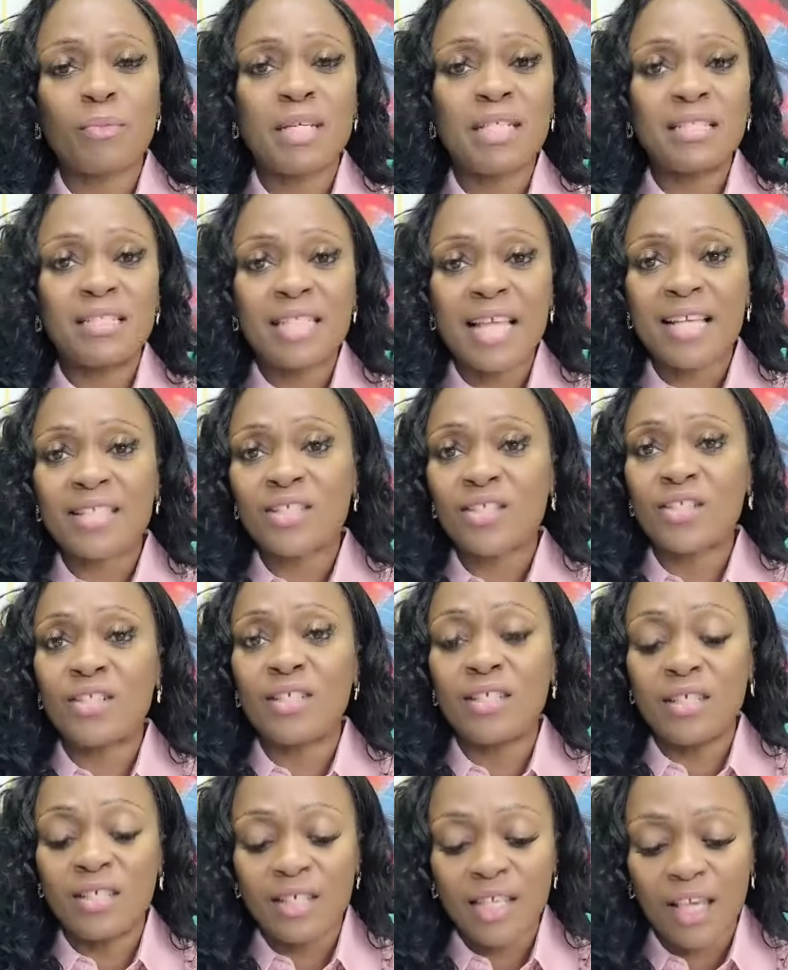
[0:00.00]
my
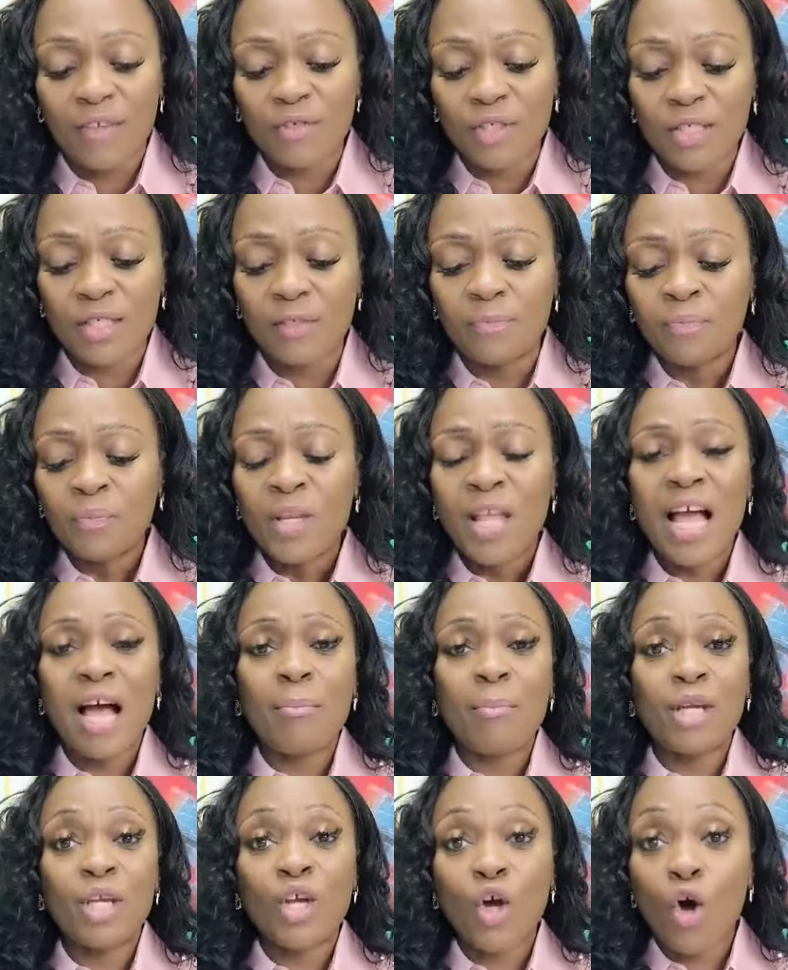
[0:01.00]
destiny gifts,
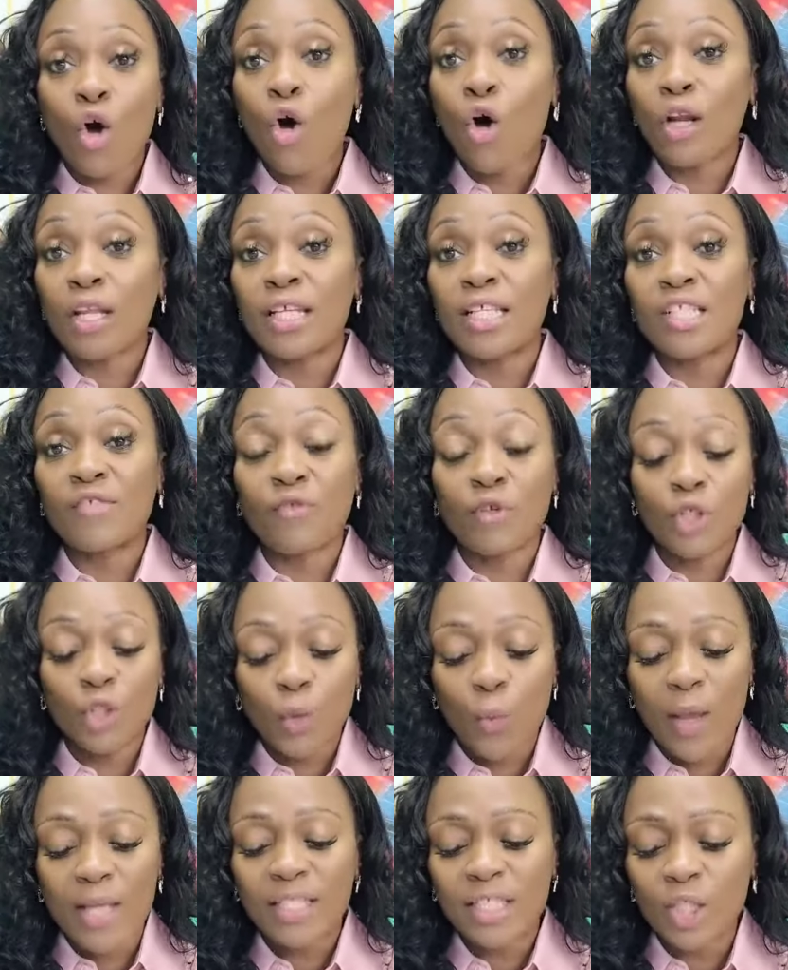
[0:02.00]
and my callings for
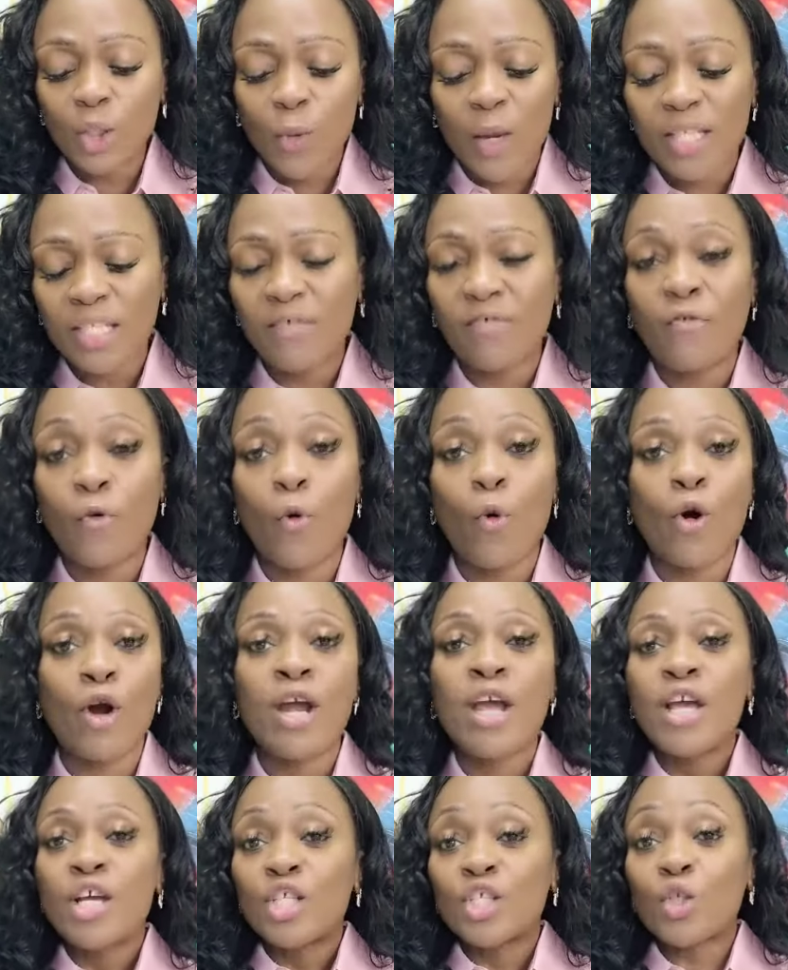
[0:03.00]
2024,